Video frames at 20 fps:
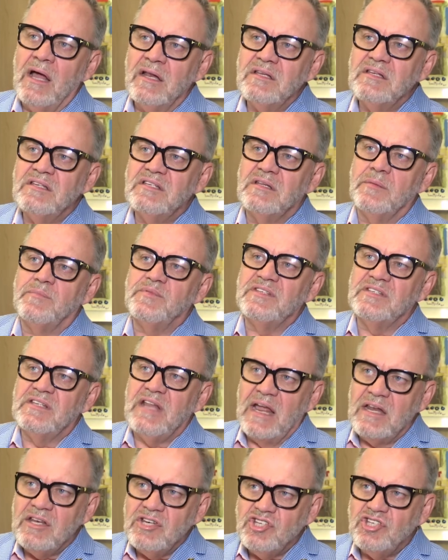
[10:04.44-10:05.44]

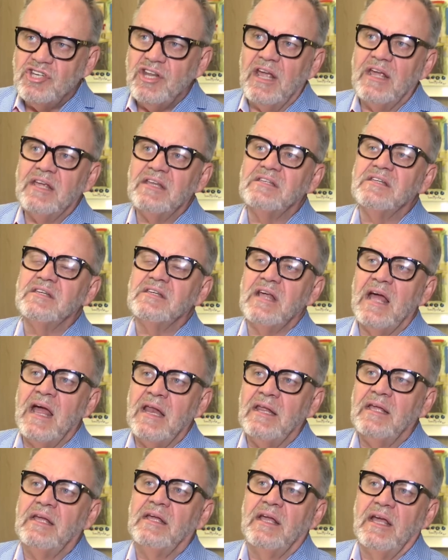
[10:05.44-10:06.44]
unsubstantiated
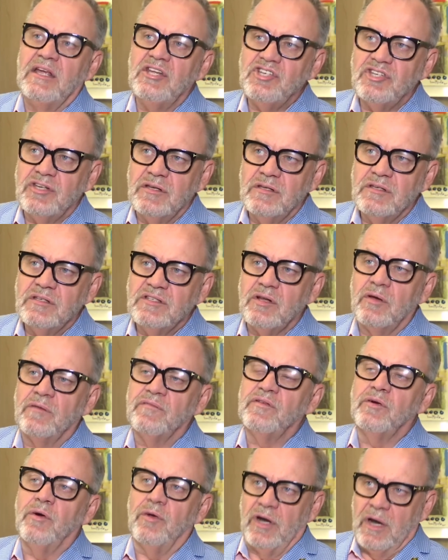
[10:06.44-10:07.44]
allegations
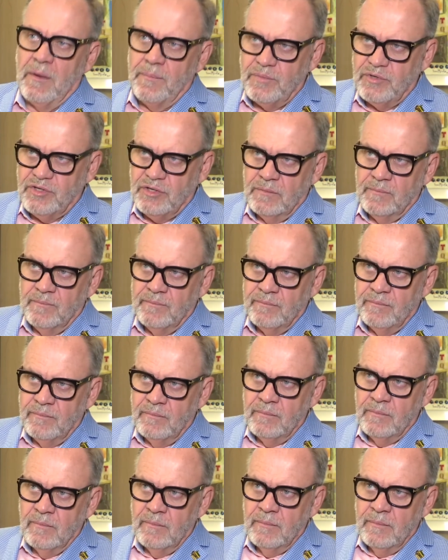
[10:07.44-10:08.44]
of corruption
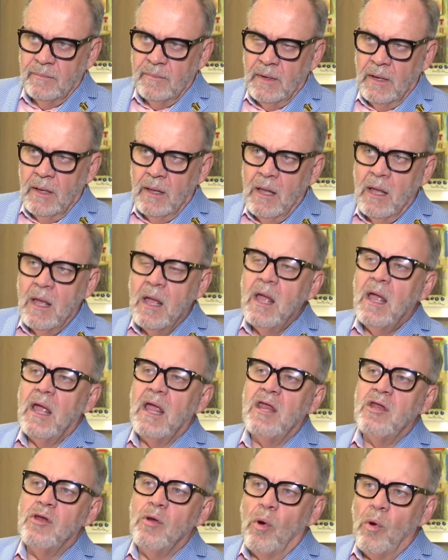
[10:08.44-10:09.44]

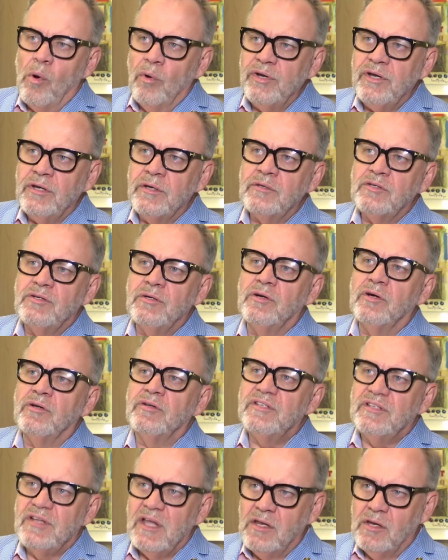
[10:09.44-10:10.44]
in order to
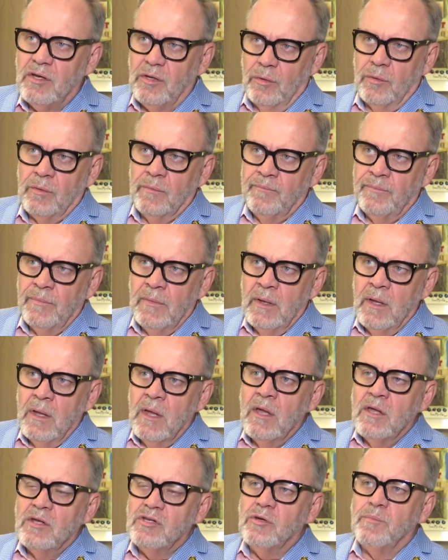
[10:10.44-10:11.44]
continue
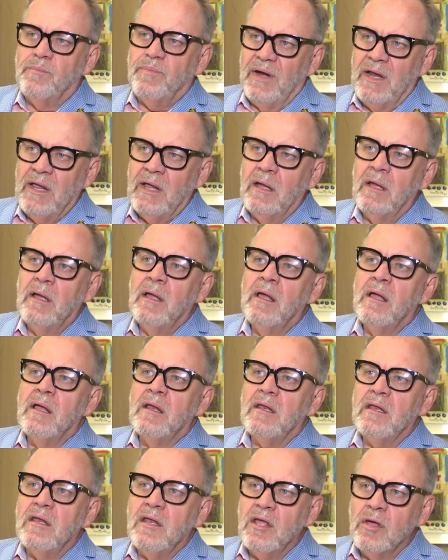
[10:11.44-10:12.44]
to bring
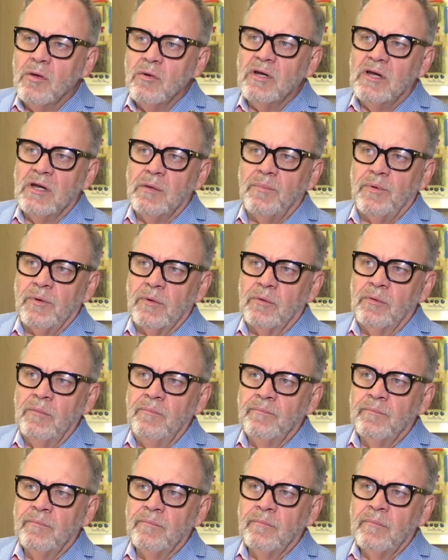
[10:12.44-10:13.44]
new
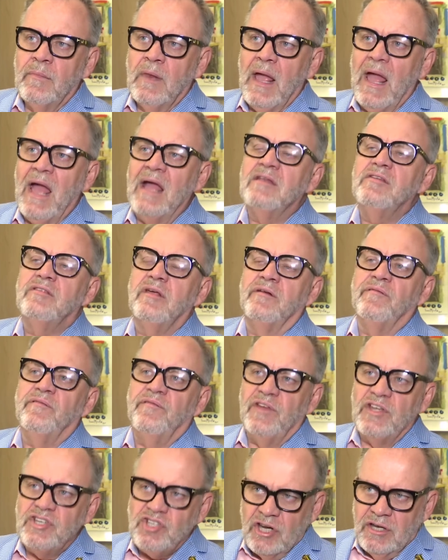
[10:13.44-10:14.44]
liberal and
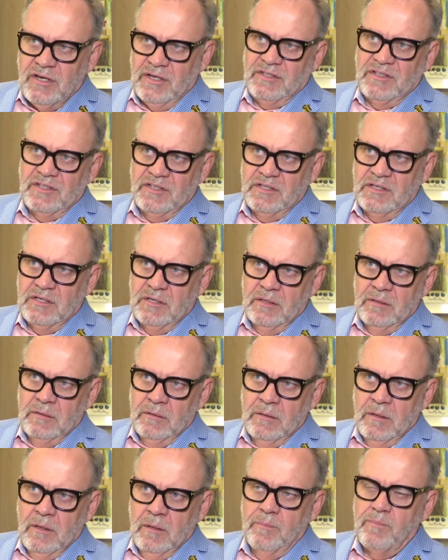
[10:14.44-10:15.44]
revisionist
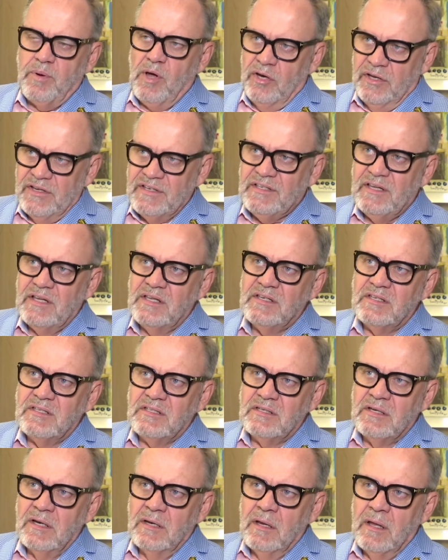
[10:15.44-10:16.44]

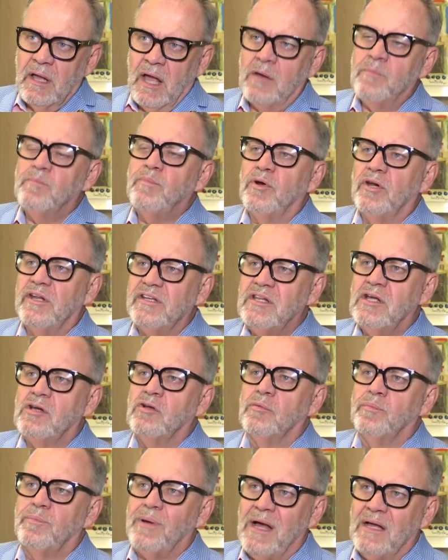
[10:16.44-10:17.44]
policies and
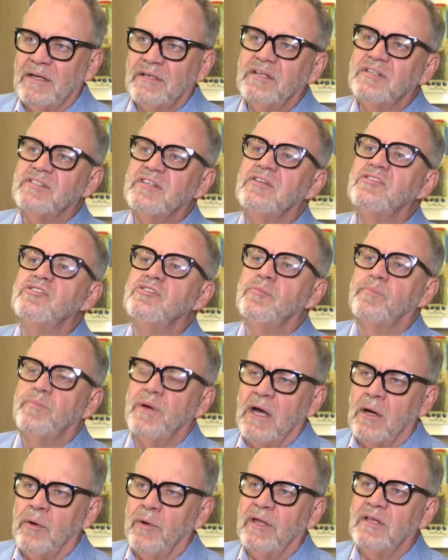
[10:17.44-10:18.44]
political parties into
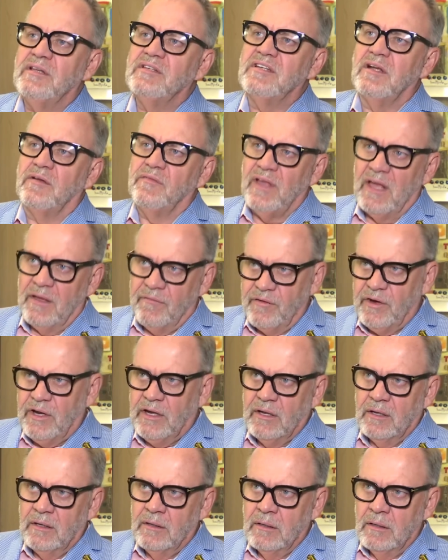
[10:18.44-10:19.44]
power in South
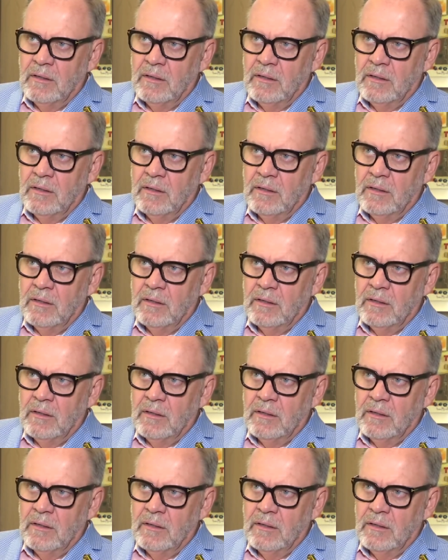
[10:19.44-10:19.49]
Africa,